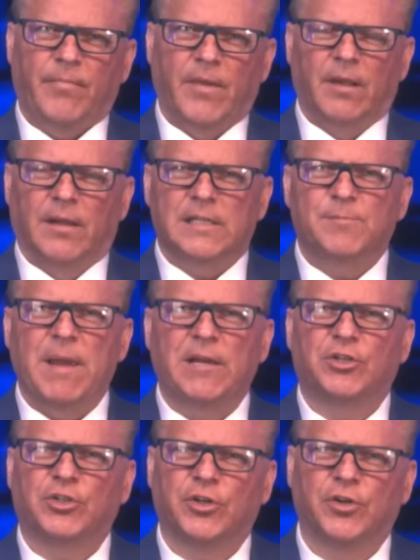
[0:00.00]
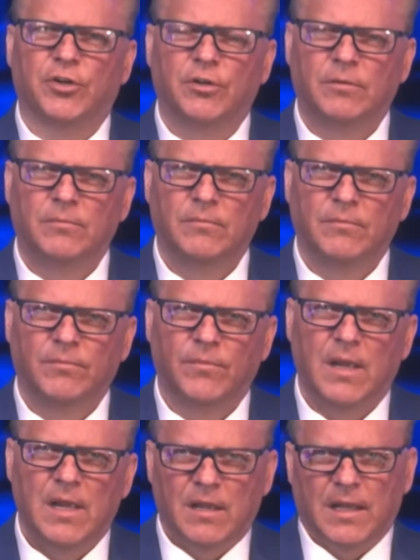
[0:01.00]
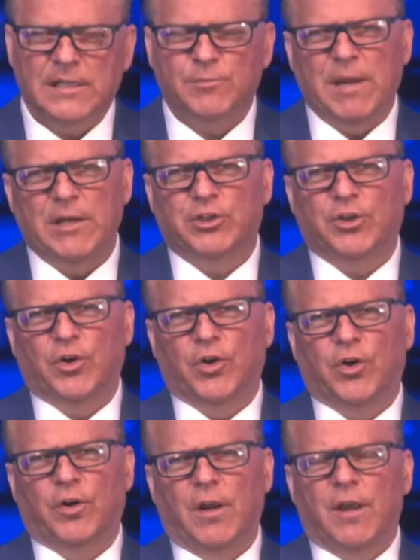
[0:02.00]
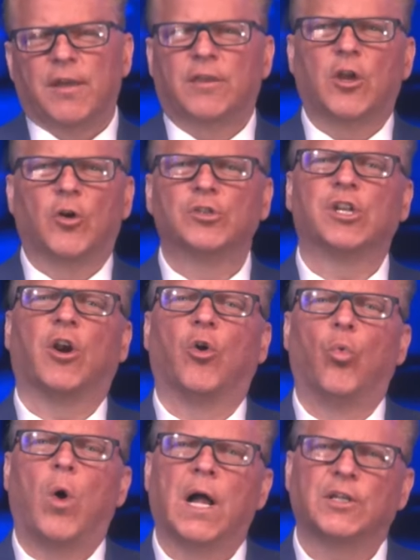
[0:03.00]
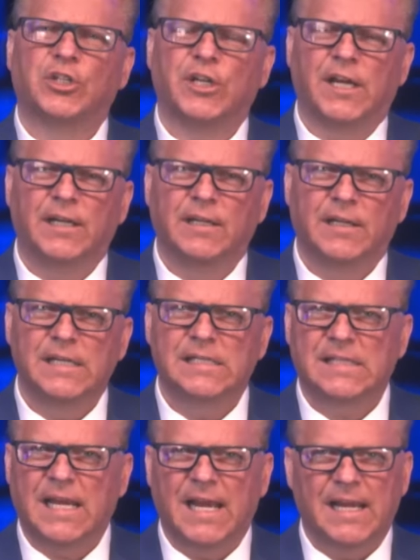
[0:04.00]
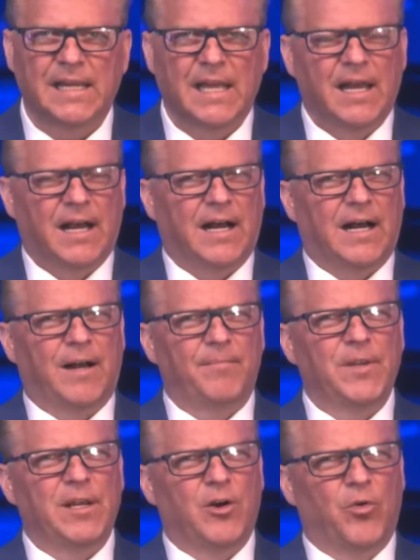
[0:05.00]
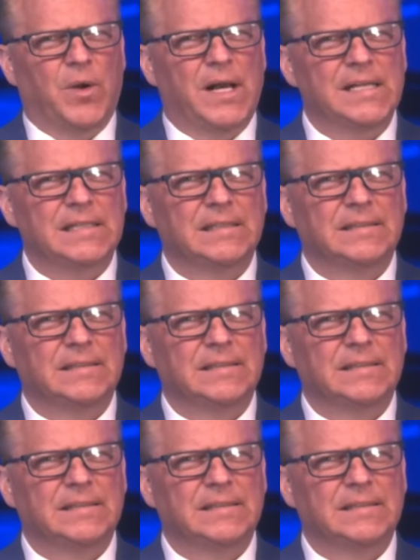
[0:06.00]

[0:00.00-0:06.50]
let's make sure Let's make sure that those that are watching can say, uh, you know what?